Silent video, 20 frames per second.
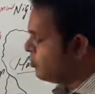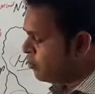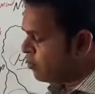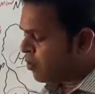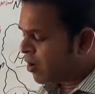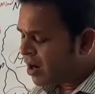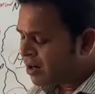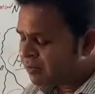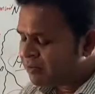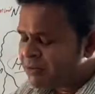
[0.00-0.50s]

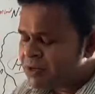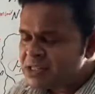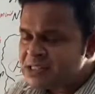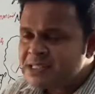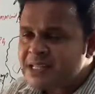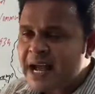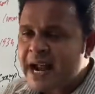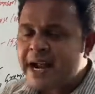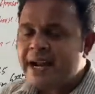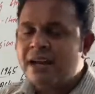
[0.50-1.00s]
what was
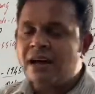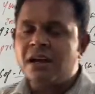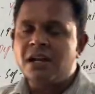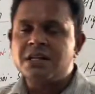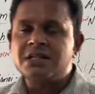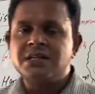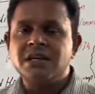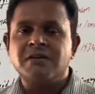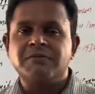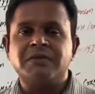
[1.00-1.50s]
the
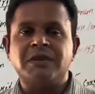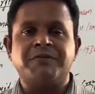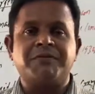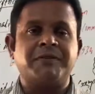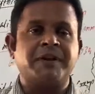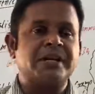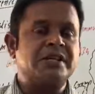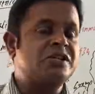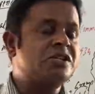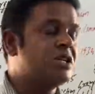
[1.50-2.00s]
ideology of the
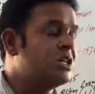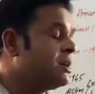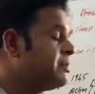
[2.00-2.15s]
French here